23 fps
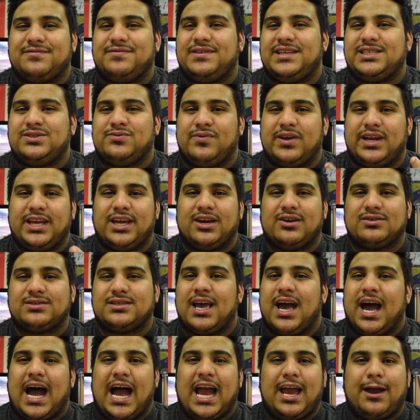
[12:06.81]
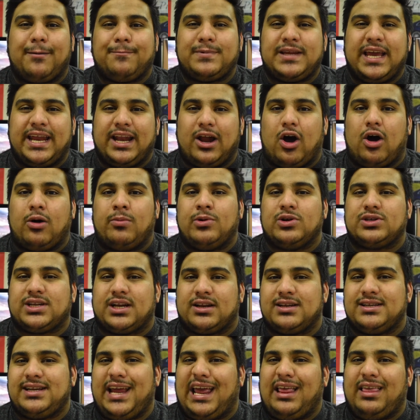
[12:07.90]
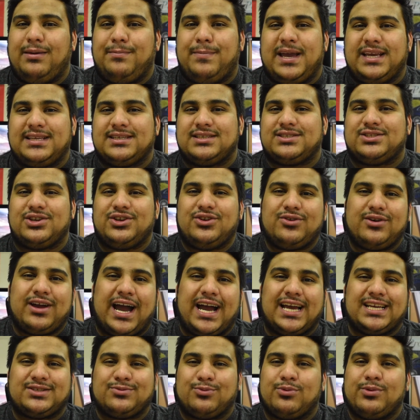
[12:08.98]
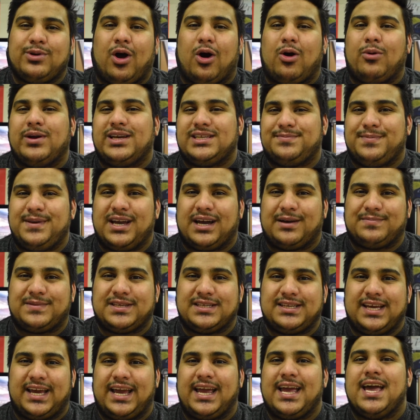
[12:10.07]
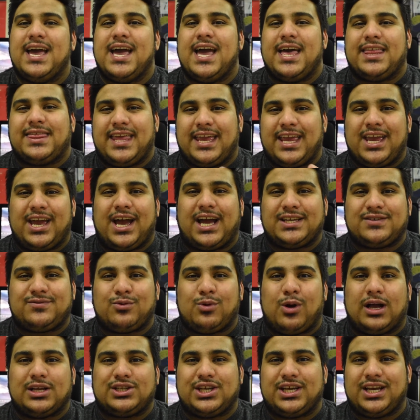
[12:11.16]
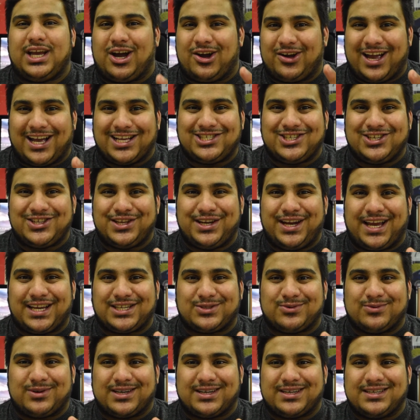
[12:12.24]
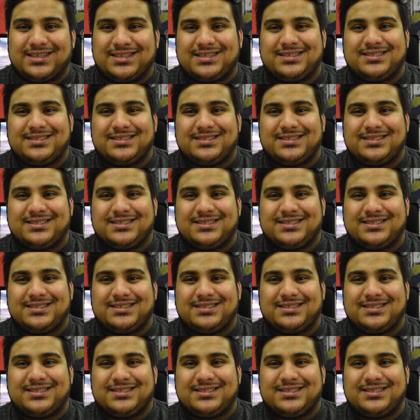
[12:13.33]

of these videos. I update almost on a daily basis, so you guys will always be up to date. Thank you guys for watching. I'll catch you in the next one.